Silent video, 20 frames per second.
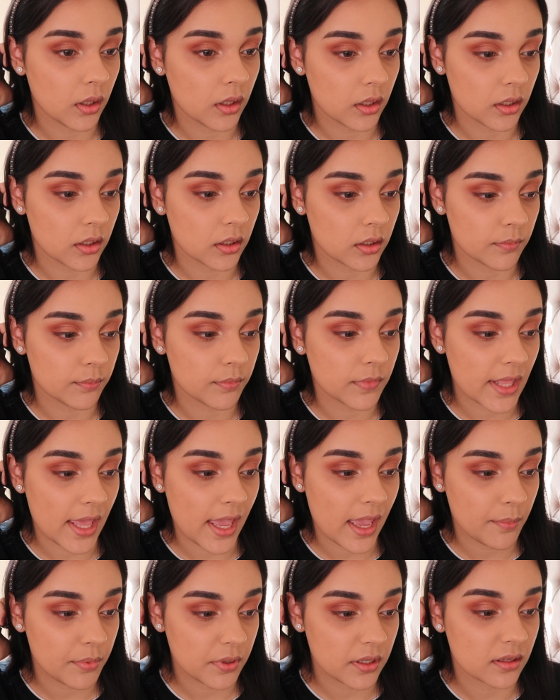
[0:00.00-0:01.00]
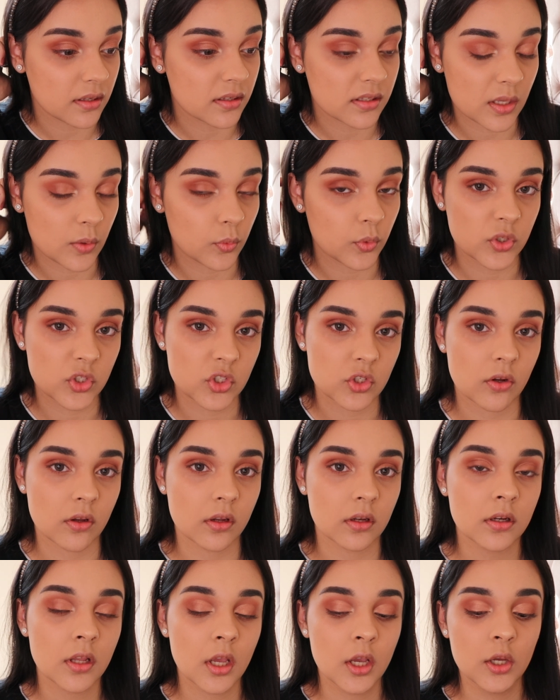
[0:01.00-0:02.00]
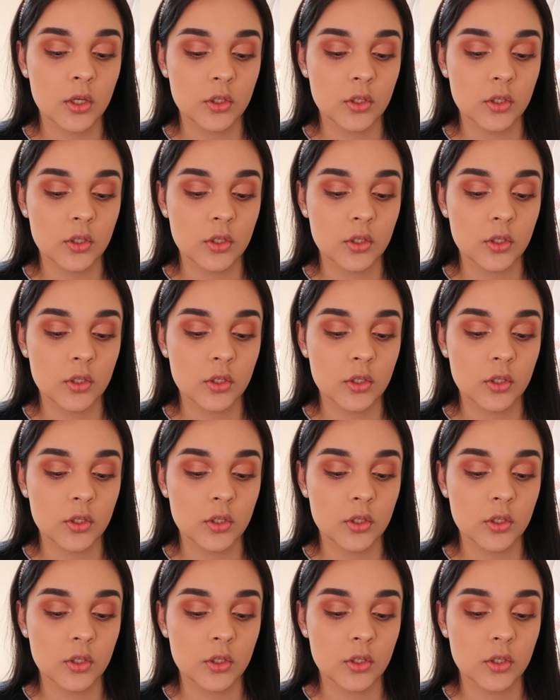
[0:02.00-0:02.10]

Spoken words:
there because there was none,